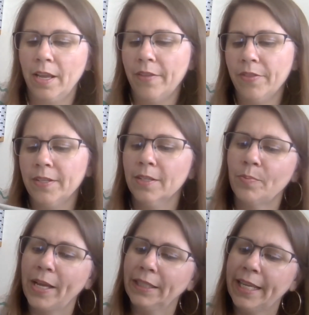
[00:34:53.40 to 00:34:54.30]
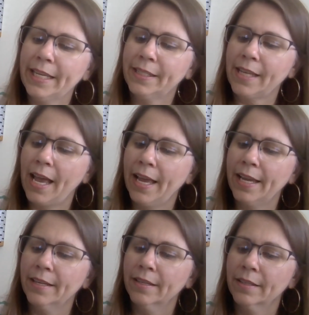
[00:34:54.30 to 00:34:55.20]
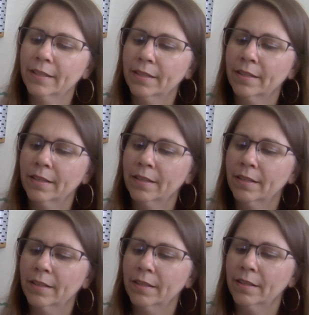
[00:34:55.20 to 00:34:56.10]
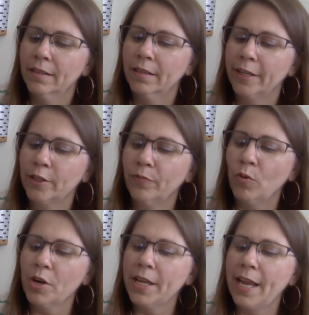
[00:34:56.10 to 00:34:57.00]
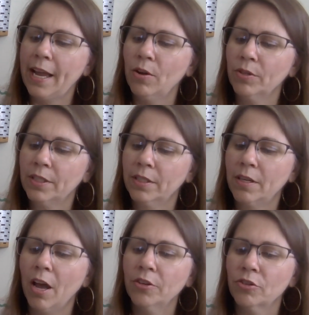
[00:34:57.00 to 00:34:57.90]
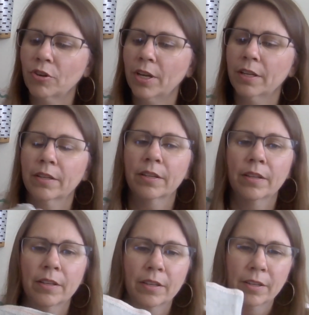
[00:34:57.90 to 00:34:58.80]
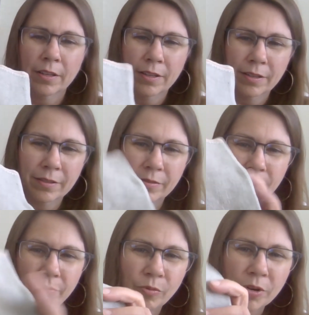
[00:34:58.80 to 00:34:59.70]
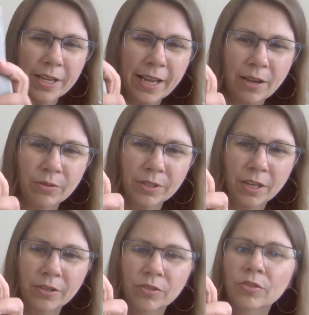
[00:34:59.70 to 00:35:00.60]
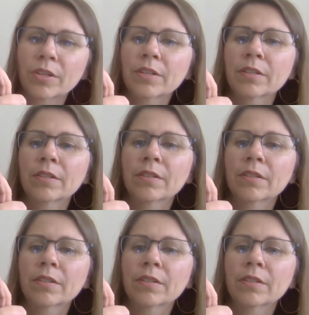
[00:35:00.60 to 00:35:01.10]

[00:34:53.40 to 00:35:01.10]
And this is by Lakeside. It's 40 count Tundra. 40 count Tundra